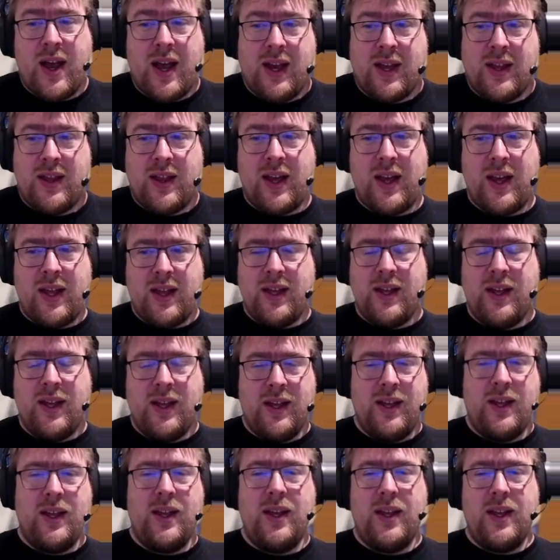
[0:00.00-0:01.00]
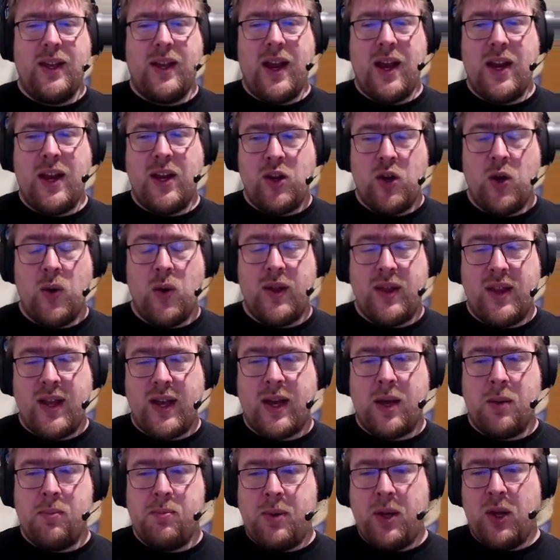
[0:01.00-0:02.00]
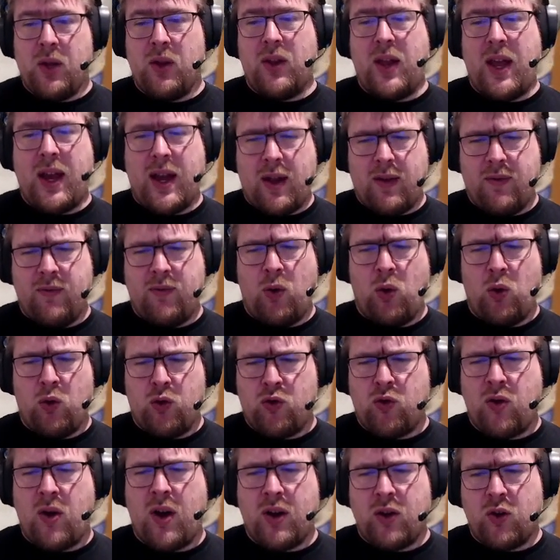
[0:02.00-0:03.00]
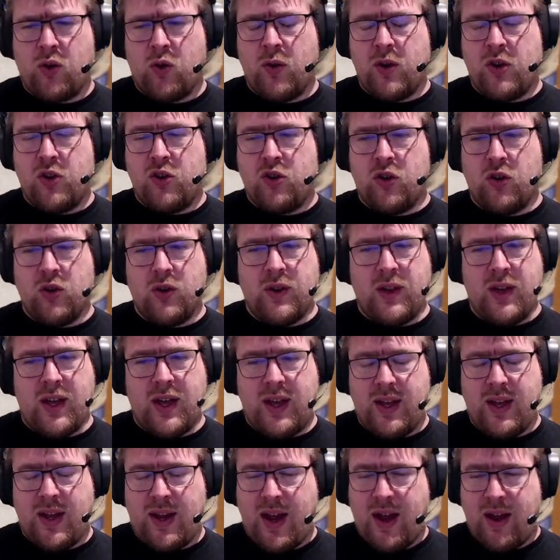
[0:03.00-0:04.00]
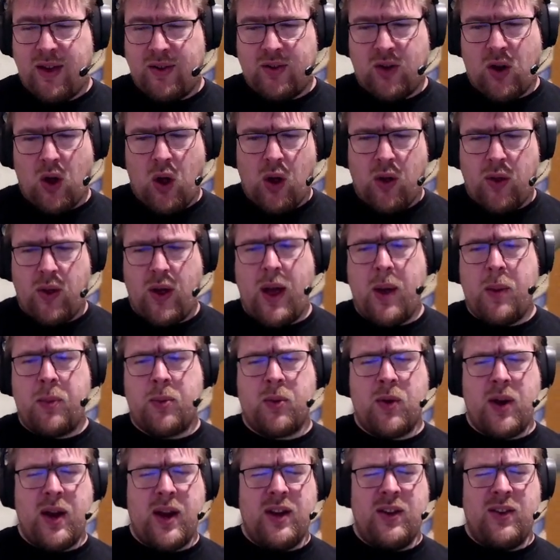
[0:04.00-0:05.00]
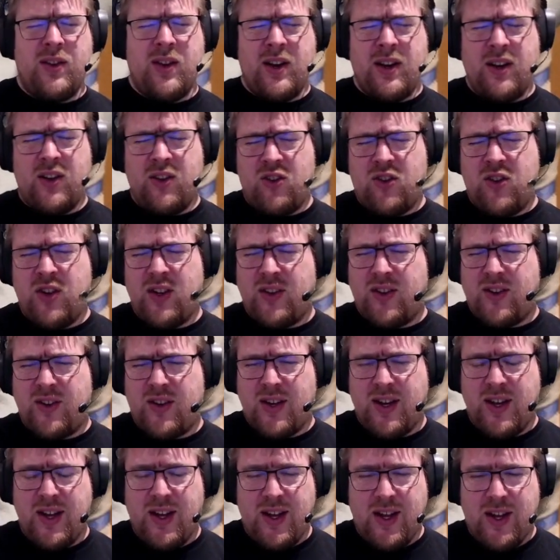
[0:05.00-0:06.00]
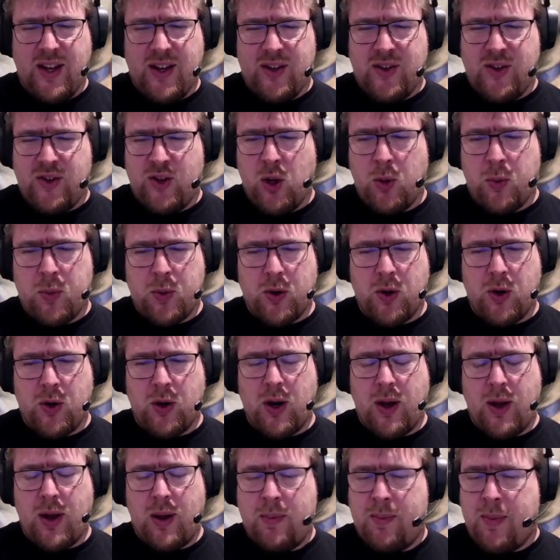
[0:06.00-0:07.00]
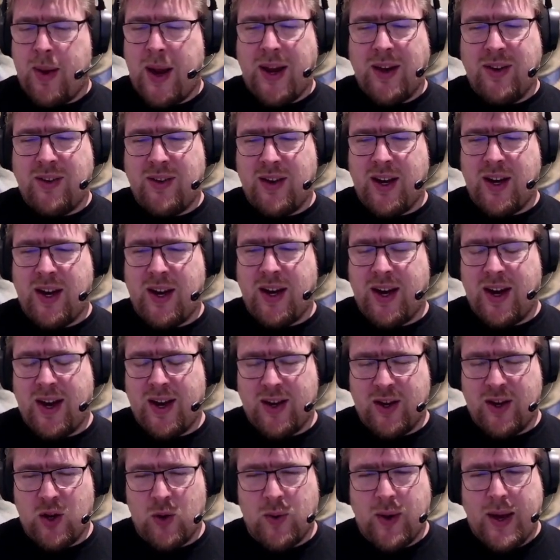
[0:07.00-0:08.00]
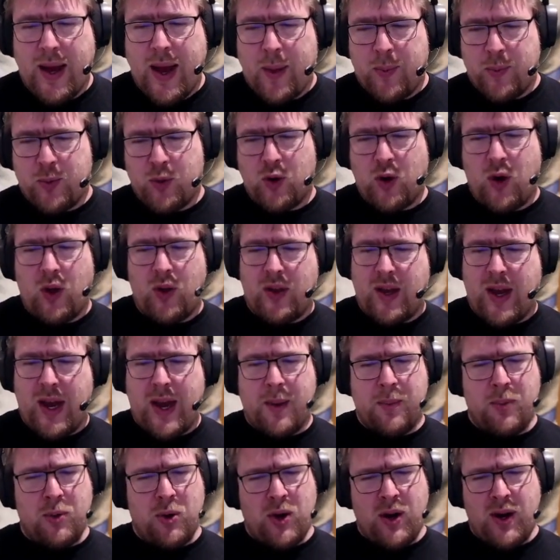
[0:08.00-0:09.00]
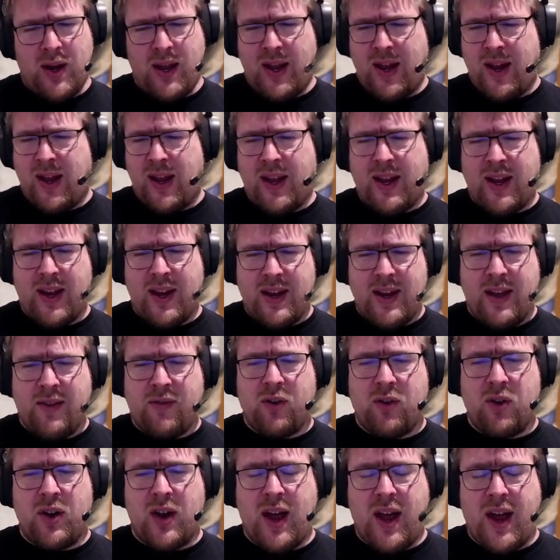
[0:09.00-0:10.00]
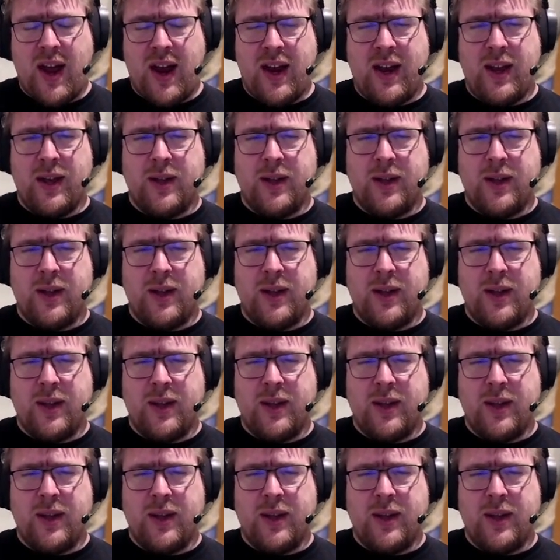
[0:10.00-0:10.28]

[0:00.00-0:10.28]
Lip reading: that can do it, that can build like a Voltron creature that has all the upgrades and is just super amazing, and you capture all the amber on it and it can never die.